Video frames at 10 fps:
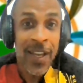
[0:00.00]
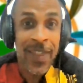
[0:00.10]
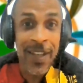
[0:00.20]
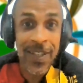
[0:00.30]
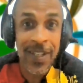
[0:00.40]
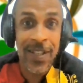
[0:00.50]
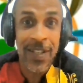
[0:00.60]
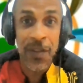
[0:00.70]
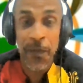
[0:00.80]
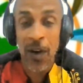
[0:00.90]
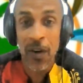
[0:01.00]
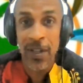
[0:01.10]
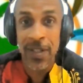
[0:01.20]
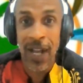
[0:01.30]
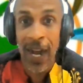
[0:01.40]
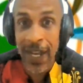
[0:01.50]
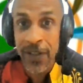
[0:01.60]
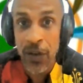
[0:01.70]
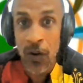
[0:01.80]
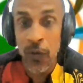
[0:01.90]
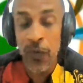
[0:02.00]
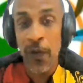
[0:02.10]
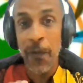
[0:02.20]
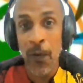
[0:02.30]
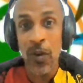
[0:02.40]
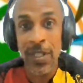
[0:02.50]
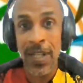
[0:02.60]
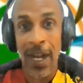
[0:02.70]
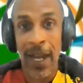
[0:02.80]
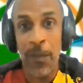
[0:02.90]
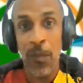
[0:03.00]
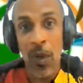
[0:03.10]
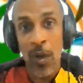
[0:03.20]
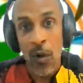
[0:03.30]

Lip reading: This is, as far as I know, the first time